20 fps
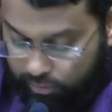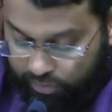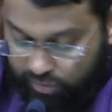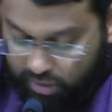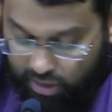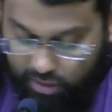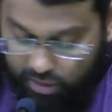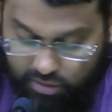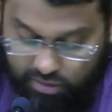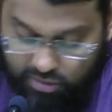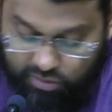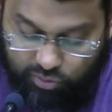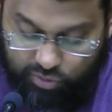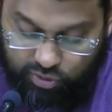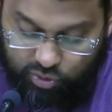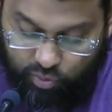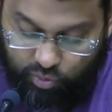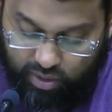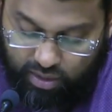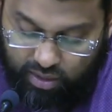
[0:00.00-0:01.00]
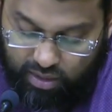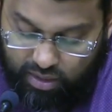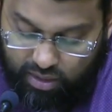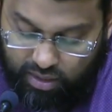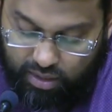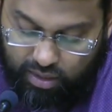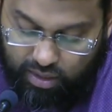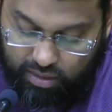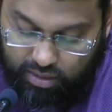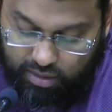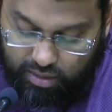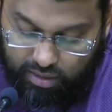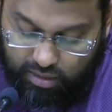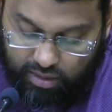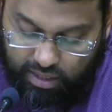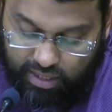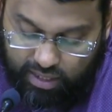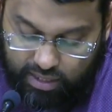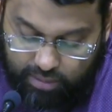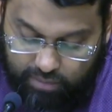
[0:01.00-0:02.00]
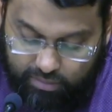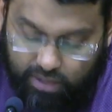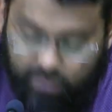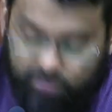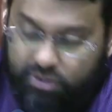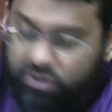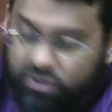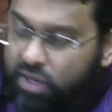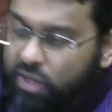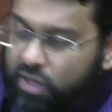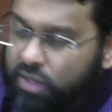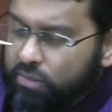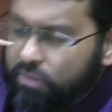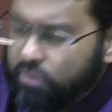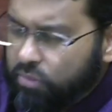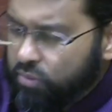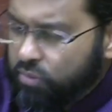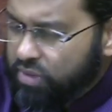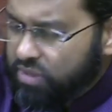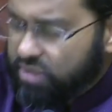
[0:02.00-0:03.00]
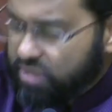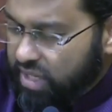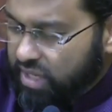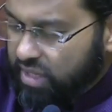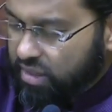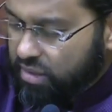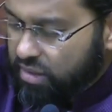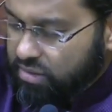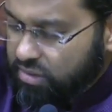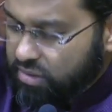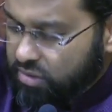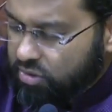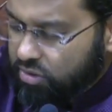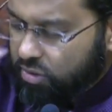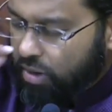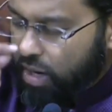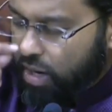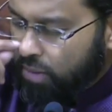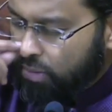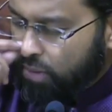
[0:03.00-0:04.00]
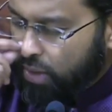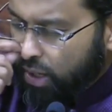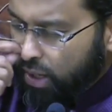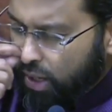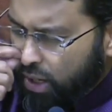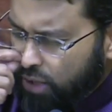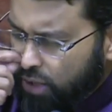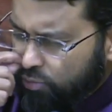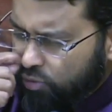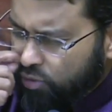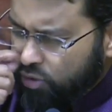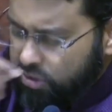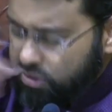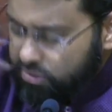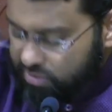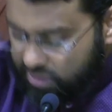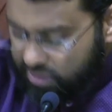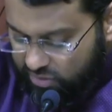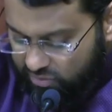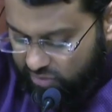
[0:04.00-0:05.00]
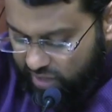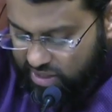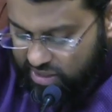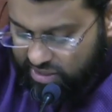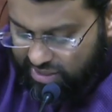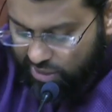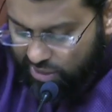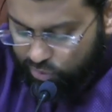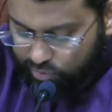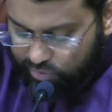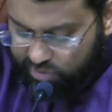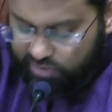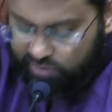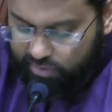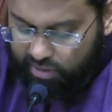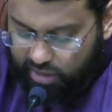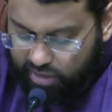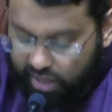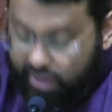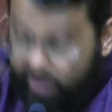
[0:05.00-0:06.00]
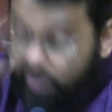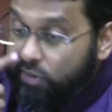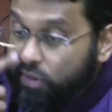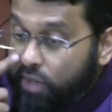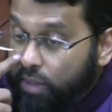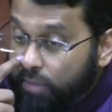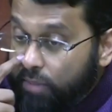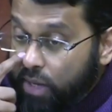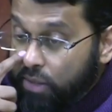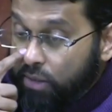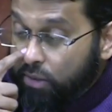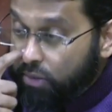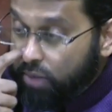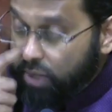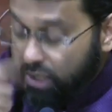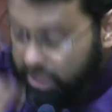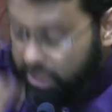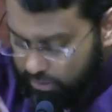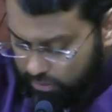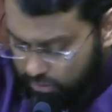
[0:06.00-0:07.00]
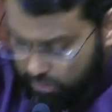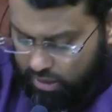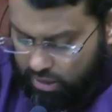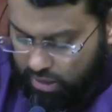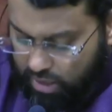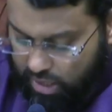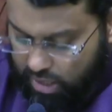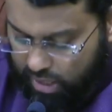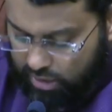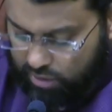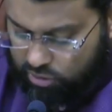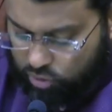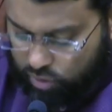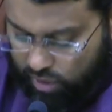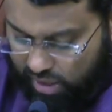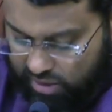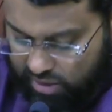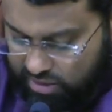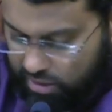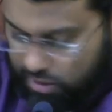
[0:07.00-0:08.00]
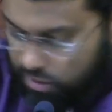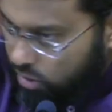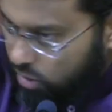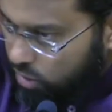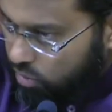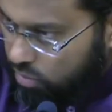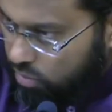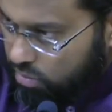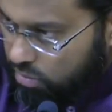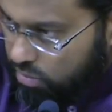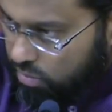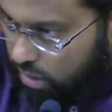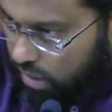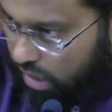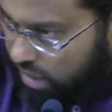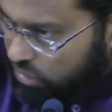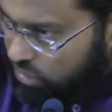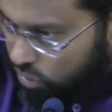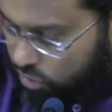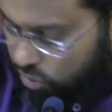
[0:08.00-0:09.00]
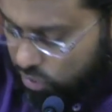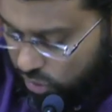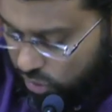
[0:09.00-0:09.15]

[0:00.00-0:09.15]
And this was when uh, Ali ibn Abi Talib was taken as the scribe and the Prophet said, write down, Bismillah ar-Rahman ar-Rahim. And Suhail said, no, I don't know